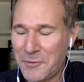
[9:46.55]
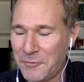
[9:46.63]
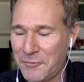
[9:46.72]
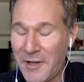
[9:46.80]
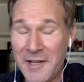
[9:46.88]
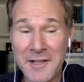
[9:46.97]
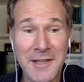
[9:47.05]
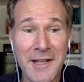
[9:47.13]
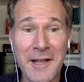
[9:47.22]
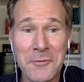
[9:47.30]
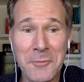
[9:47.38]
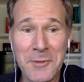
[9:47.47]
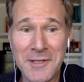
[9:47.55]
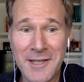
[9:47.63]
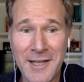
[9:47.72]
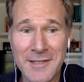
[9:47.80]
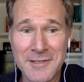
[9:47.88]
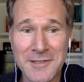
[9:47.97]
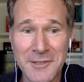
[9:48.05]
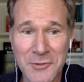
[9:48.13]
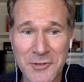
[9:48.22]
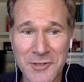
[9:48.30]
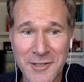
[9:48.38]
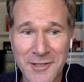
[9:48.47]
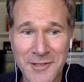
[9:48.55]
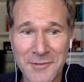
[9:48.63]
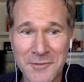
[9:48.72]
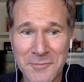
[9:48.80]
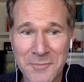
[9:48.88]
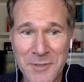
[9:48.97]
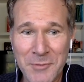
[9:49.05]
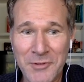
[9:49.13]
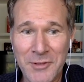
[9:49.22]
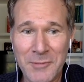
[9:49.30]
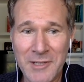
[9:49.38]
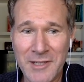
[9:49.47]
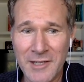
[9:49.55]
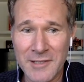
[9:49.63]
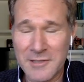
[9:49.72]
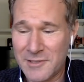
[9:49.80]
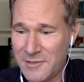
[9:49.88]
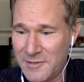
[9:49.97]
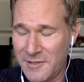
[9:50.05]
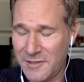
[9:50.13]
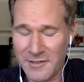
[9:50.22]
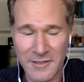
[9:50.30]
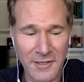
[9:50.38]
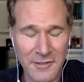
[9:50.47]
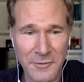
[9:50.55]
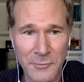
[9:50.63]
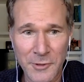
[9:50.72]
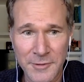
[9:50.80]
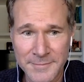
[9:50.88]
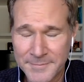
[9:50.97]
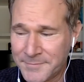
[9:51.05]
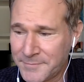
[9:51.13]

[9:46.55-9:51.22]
We're finding that out to be the case because uh, people seem to dig us. Knock, knock on wood.